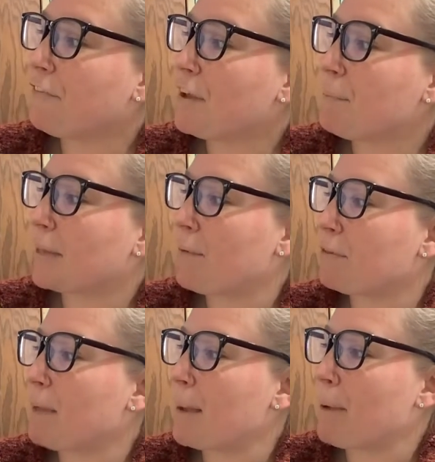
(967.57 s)
and play
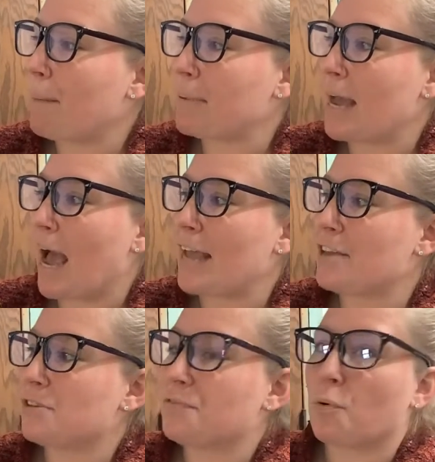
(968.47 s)
with my puppy, I
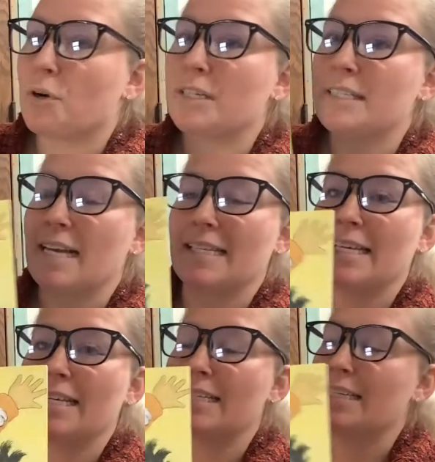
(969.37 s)
use 4
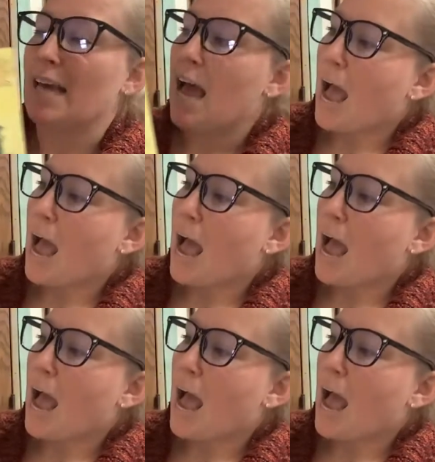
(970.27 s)
senses.